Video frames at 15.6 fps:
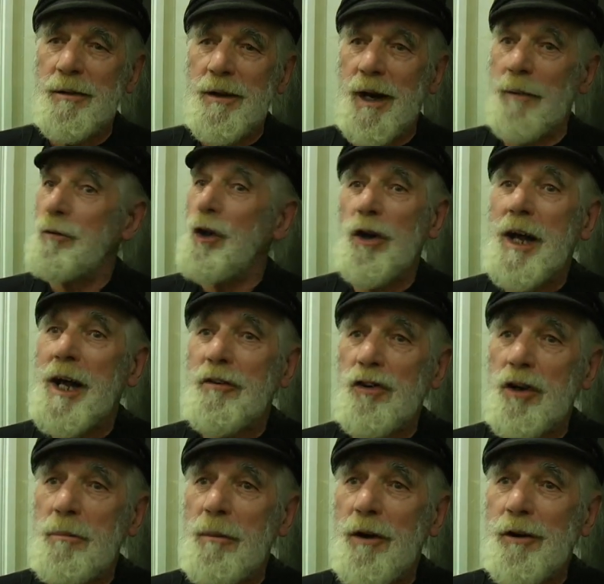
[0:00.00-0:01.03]
I'm not
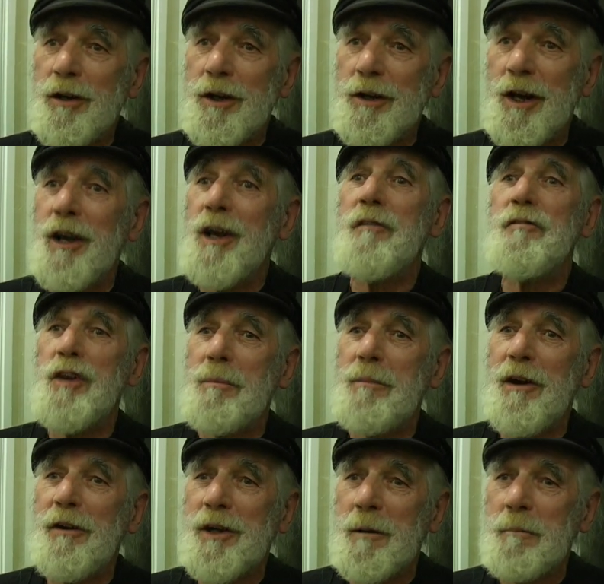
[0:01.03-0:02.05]
anti-American, I love the
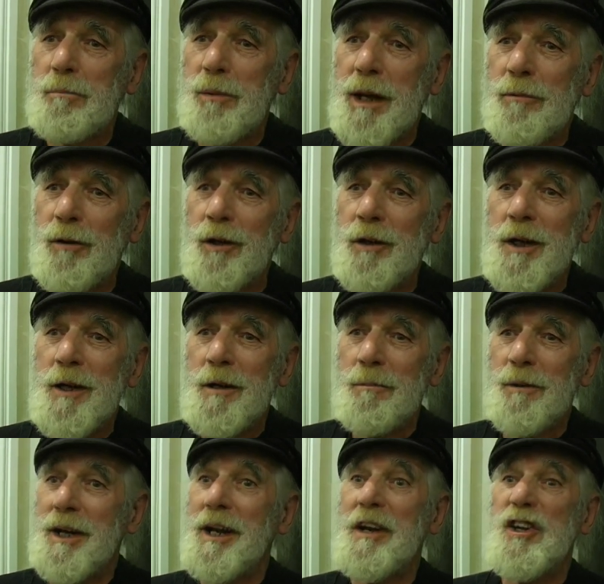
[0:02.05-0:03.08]
American people,
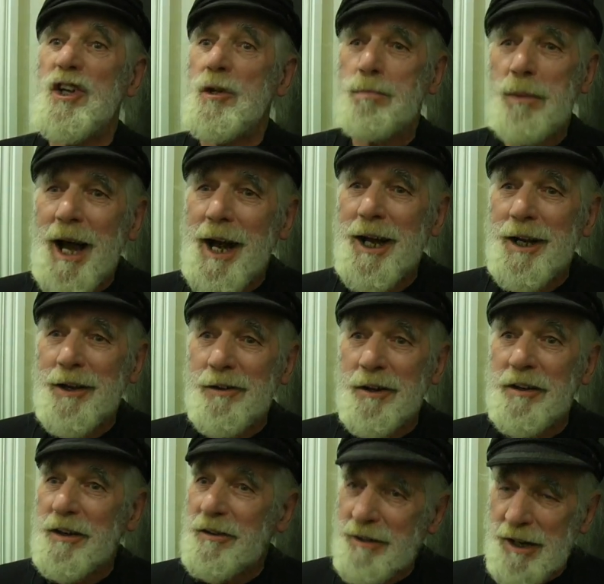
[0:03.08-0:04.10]
but I despise
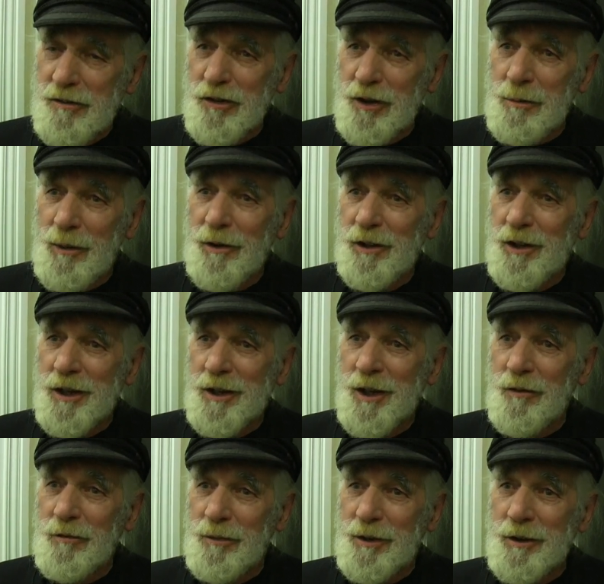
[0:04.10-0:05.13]
and detest the American
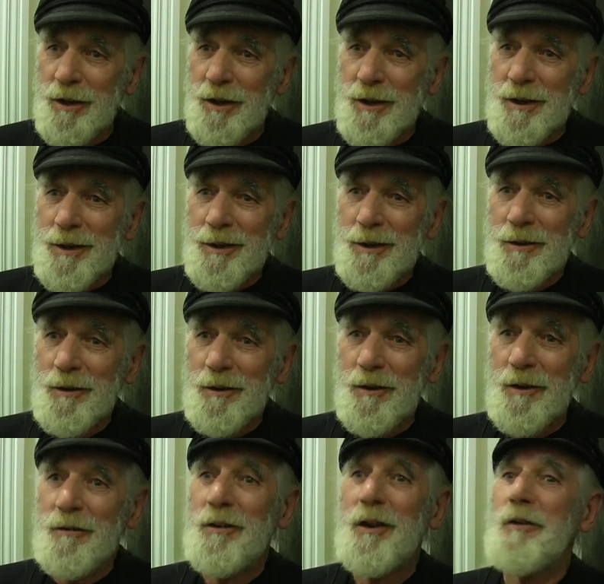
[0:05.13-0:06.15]
government
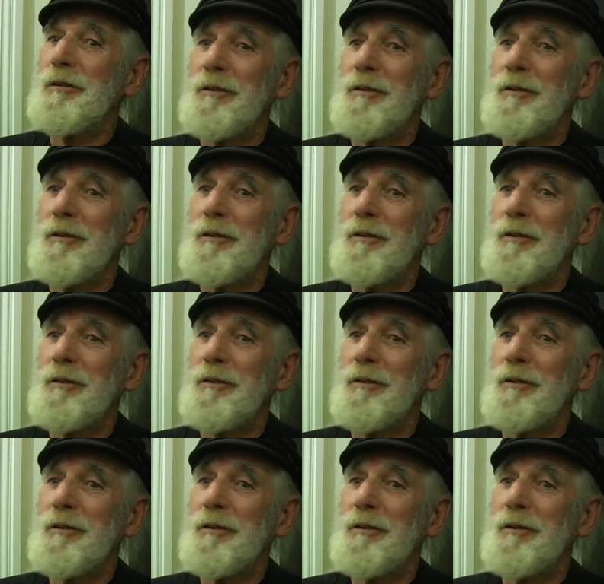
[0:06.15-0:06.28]
that